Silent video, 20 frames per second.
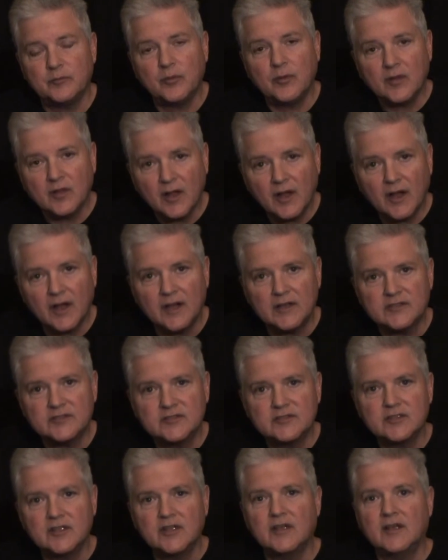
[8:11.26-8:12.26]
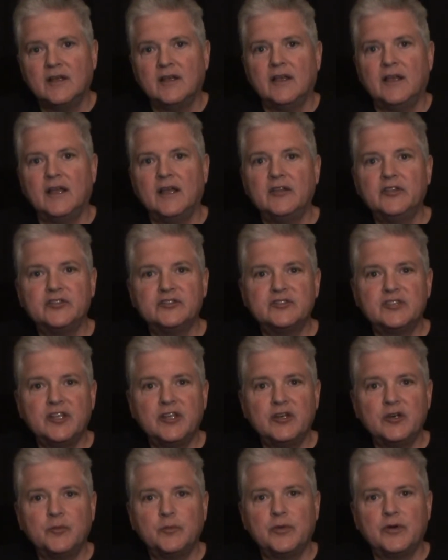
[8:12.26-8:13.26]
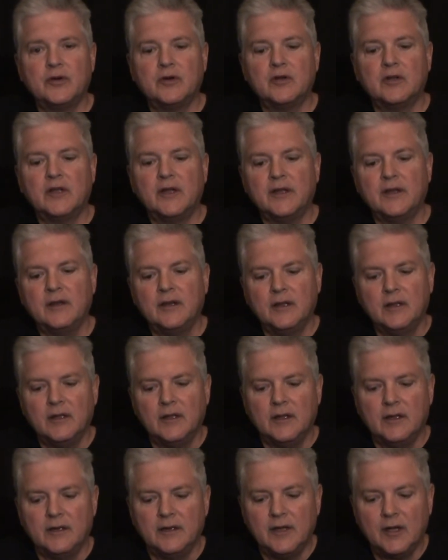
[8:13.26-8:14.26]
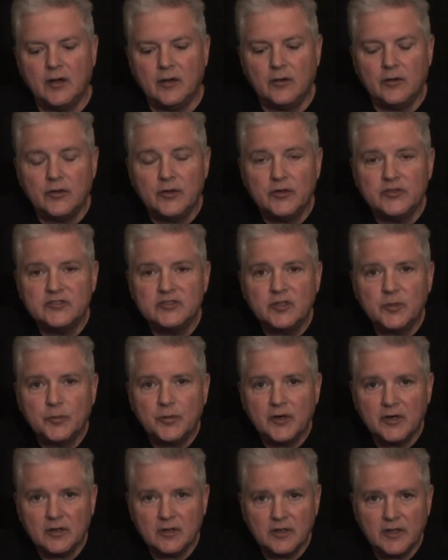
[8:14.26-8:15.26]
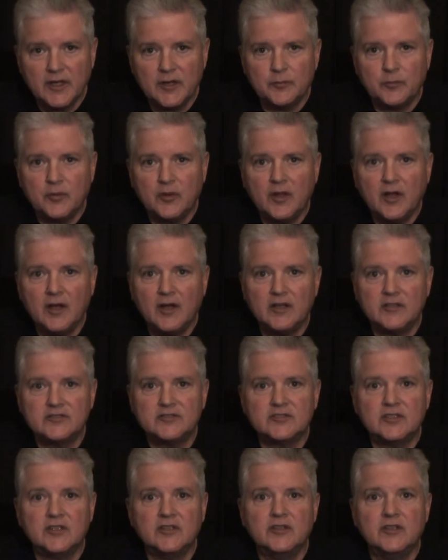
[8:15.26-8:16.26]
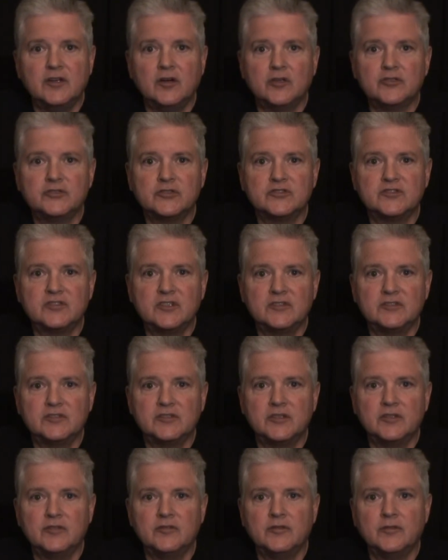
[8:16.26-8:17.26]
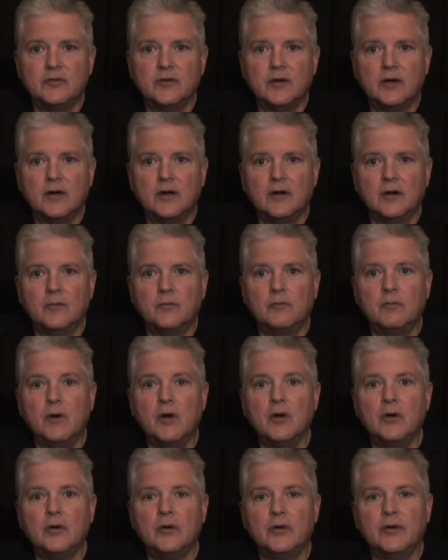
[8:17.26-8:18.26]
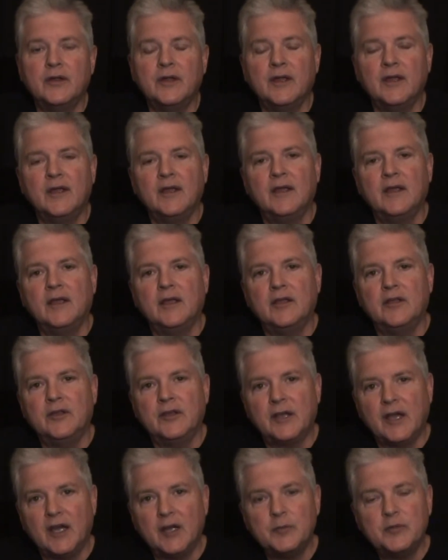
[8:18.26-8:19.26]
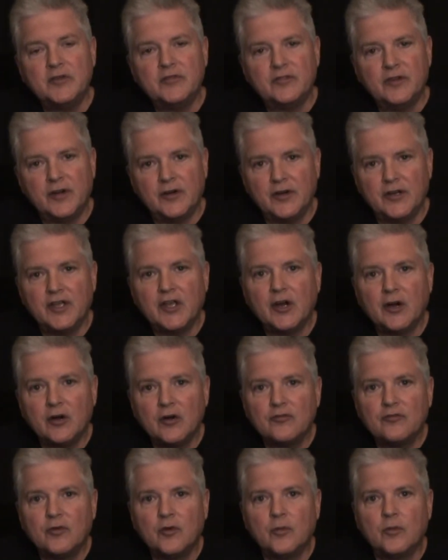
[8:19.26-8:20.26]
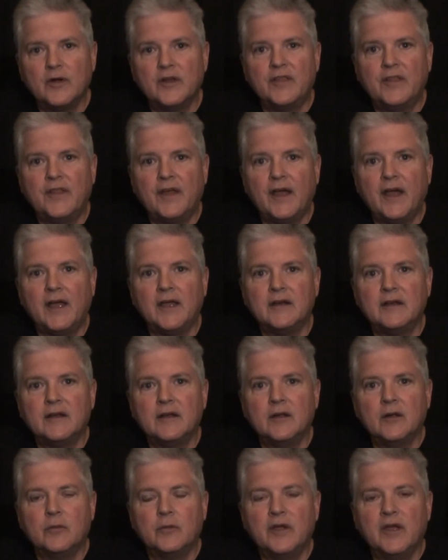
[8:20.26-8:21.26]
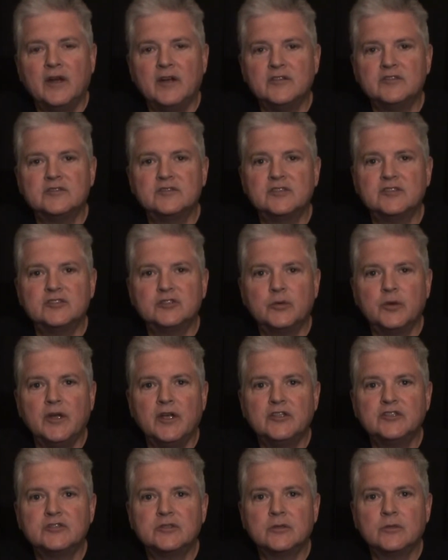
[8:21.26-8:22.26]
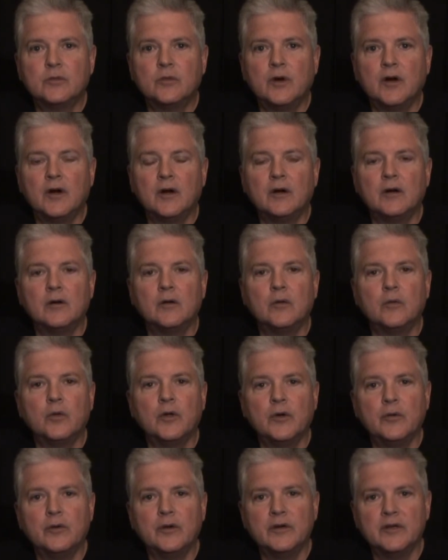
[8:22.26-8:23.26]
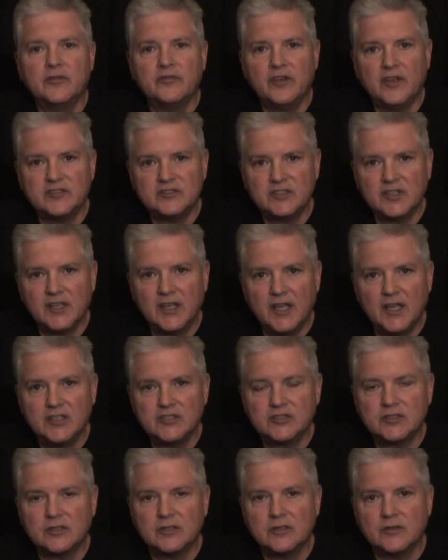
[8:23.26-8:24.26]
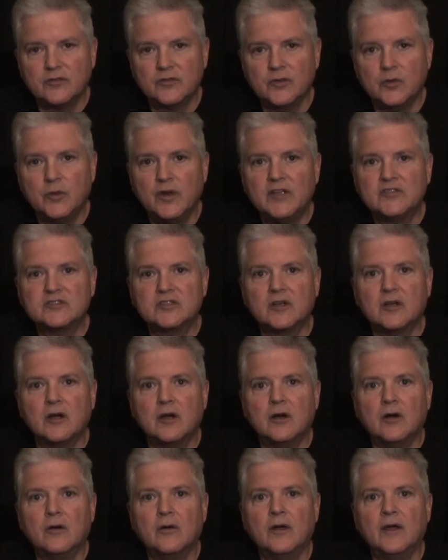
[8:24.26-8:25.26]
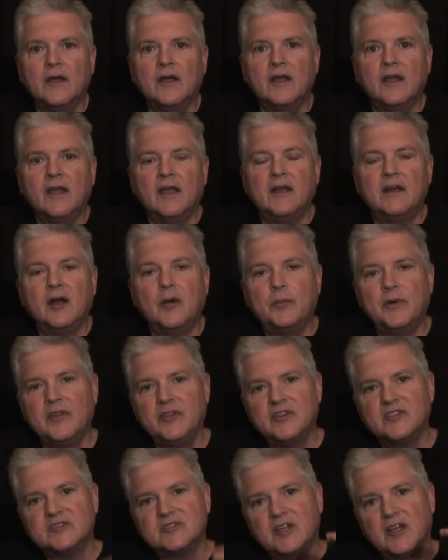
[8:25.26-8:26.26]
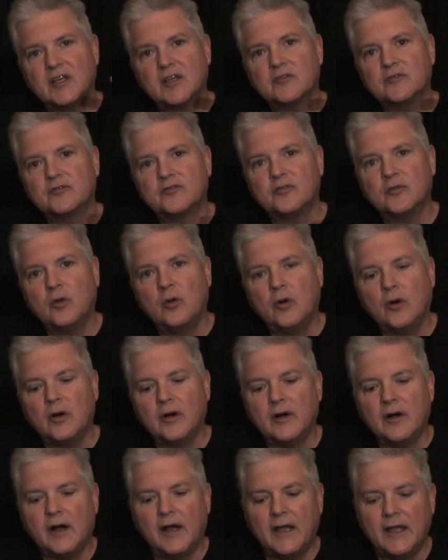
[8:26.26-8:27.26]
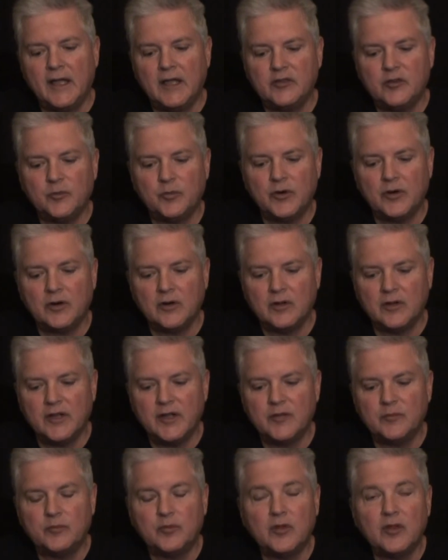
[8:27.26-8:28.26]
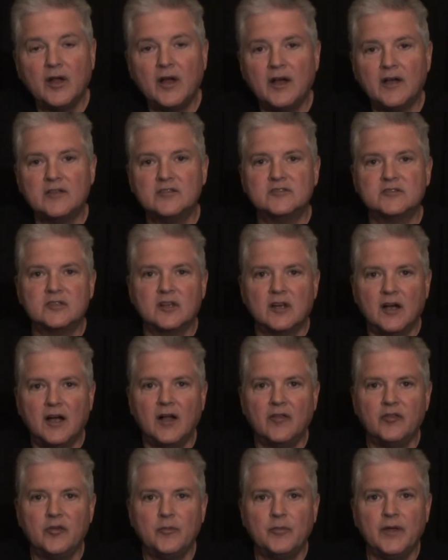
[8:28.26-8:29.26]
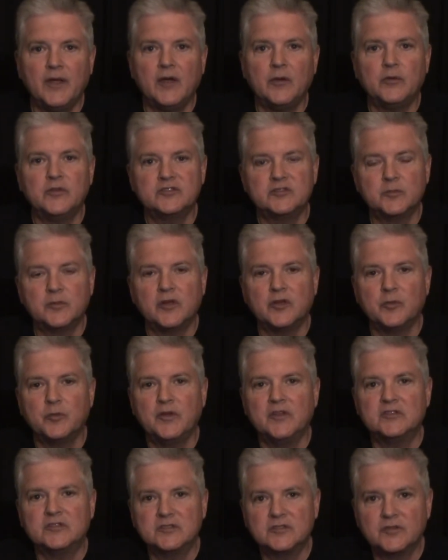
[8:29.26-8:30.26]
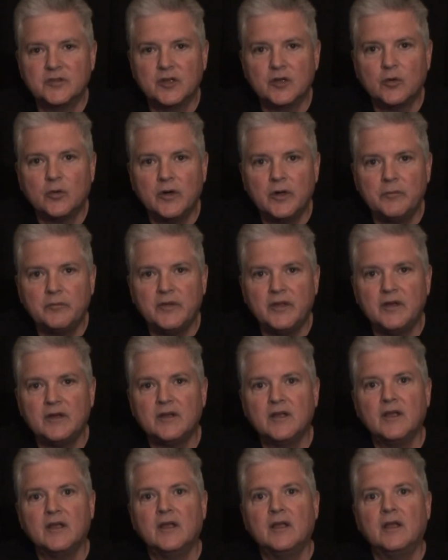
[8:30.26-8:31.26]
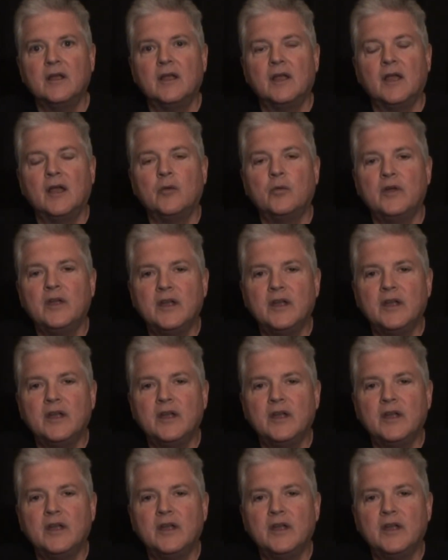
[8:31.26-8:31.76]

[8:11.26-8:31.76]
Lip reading: Plus and the standard Paralight. Now, using the Paralight Plus in the ultra-sensitive mode, you got to be very careful with that. We had a situation where we were in investigation a few weeks ago, and up on the second floor, I had the Paralight Plus on the bed with some other pieces of equipment, and